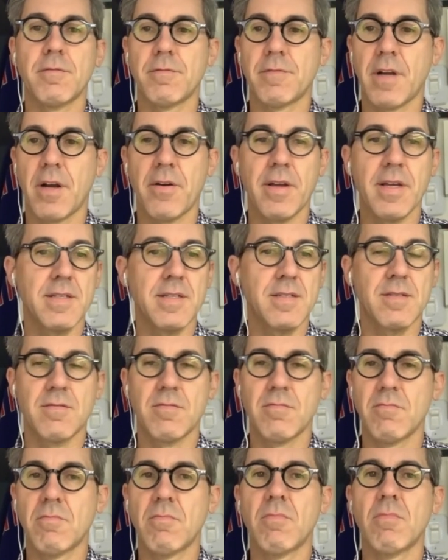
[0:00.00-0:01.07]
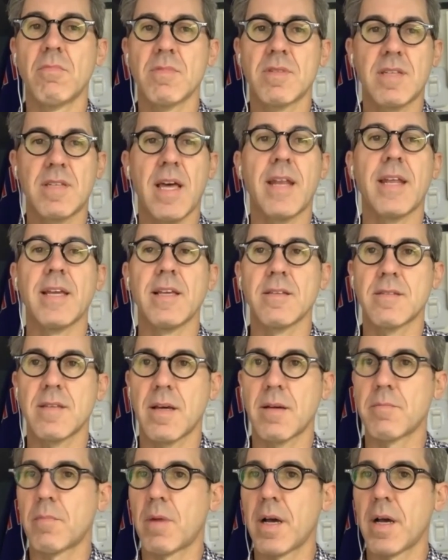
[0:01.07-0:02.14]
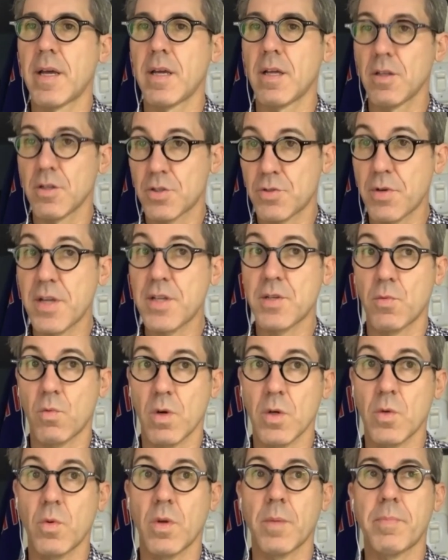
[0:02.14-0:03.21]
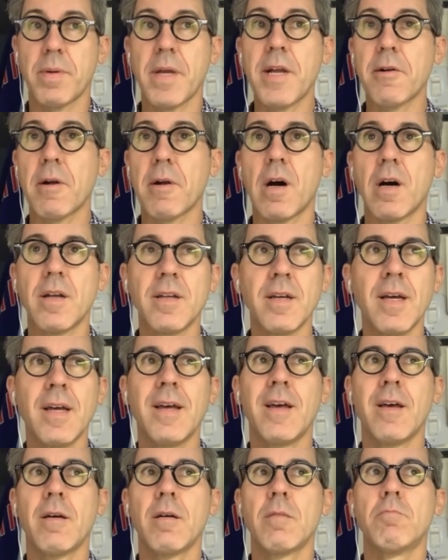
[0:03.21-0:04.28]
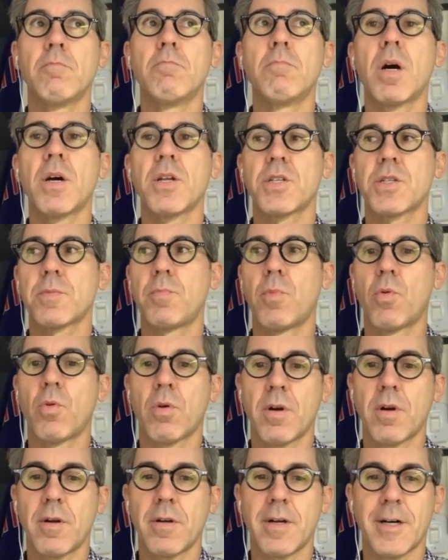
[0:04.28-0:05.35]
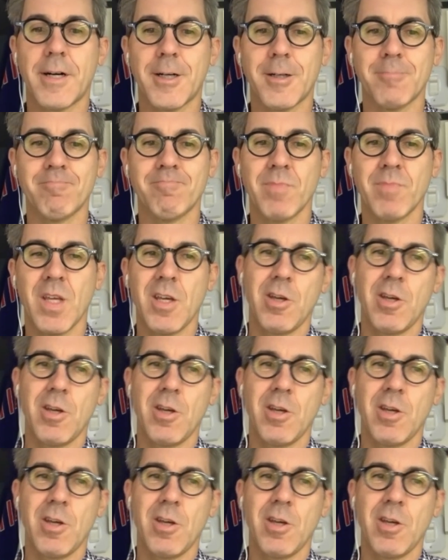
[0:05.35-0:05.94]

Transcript: various settings that my illustration work would appear on. Much more